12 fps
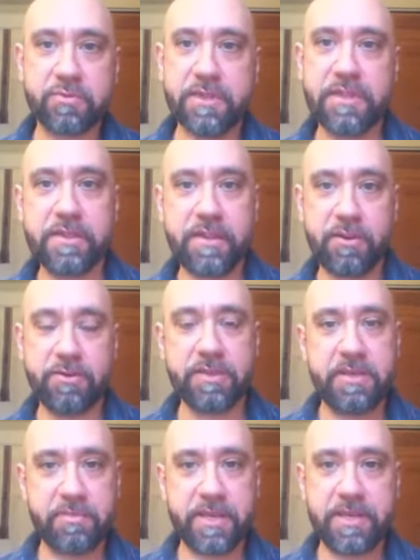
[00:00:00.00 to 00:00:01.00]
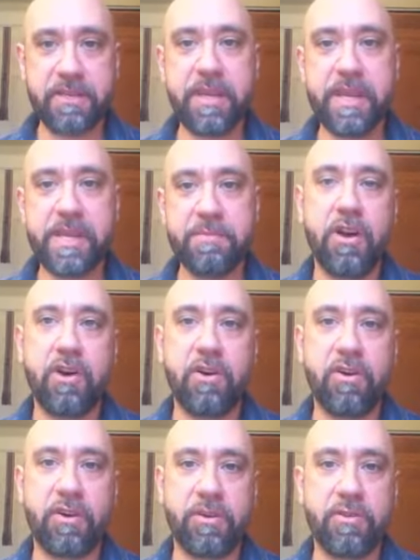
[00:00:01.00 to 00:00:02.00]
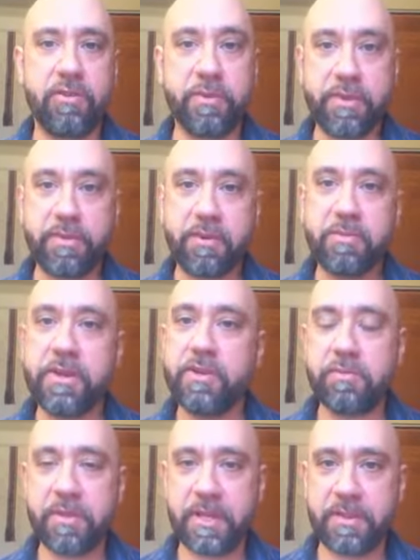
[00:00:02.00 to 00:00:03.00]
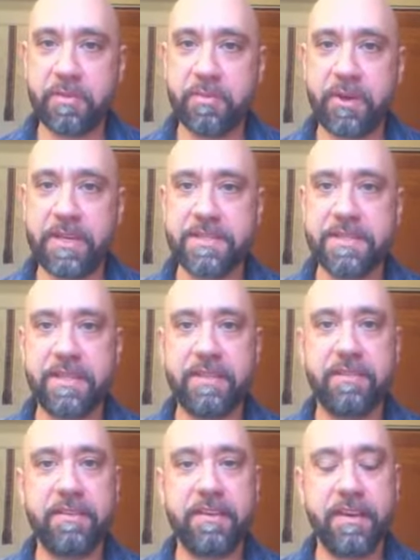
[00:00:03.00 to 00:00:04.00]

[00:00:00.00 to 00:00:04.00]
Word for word: really the only big names are Uma Thurman, who played the president,